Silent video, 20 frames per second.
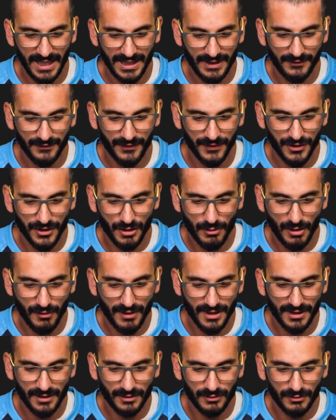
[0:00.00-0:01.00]
And then for the
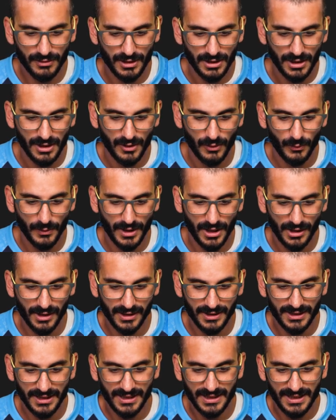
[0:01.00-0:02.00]
URL, we're gonna
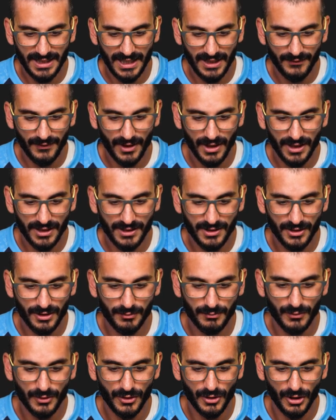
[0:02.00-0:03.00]
to need to have
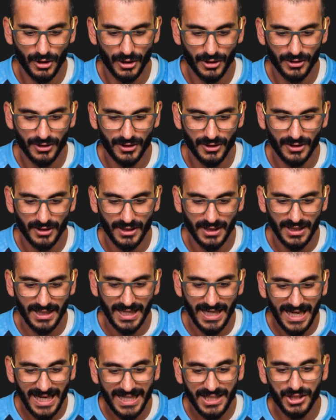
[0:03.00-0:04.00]
item dot
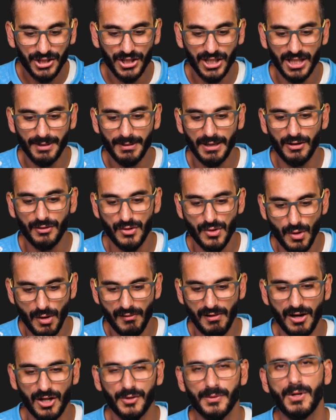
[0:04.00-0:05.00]
HTML
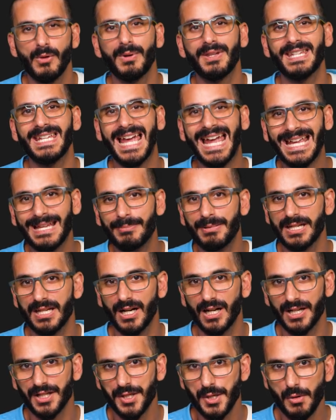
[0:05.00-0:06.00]
URL. If We don't want the
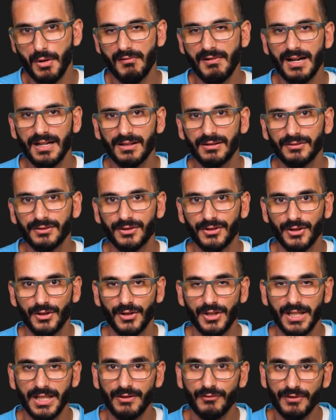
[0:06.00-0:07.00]
API URL to
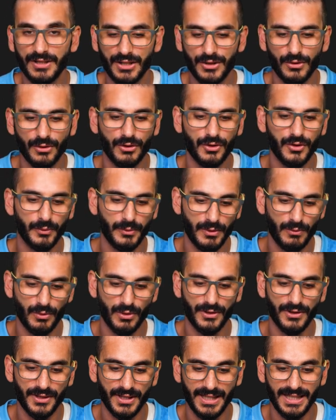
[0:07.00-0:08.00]
the resource, we
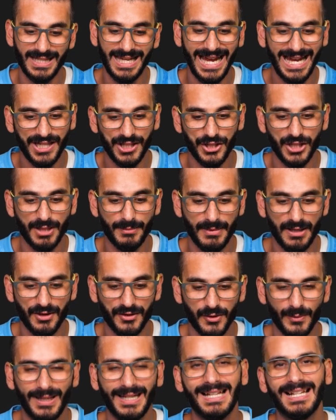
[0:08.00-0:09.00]
want the HTML
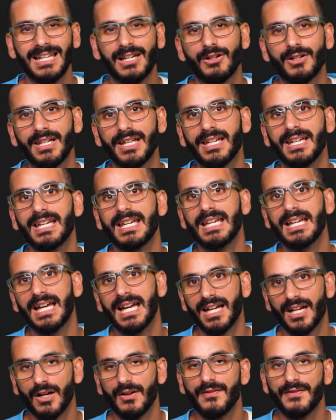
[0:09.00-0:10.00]
so we can click on it
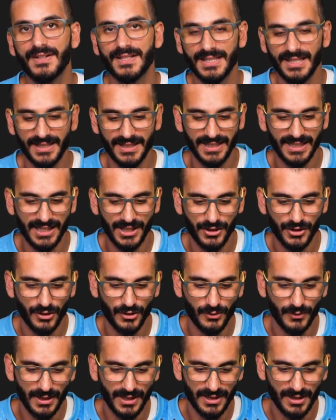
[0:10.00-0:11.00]
and go visit the
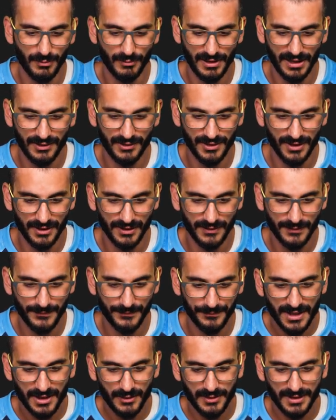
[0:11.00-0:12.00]
issue in the browser.
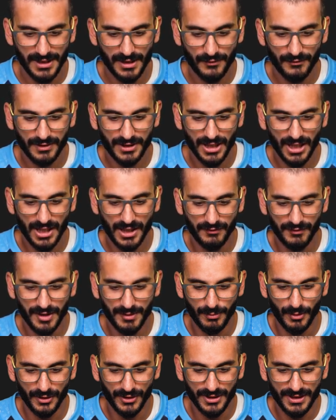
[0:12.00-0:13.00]
So instead of returning
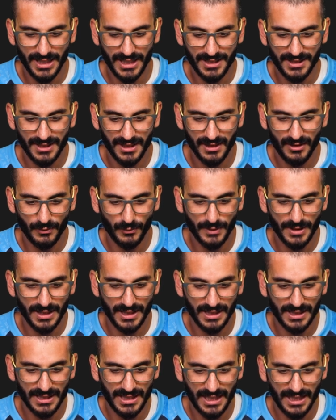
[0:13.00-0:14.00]
response data, we
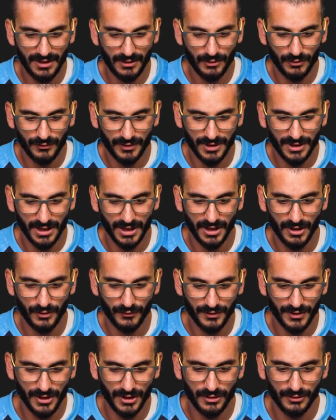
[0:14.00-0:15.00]
can now return
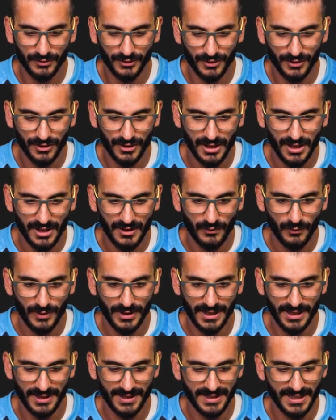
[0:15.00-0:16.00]
results. If we hit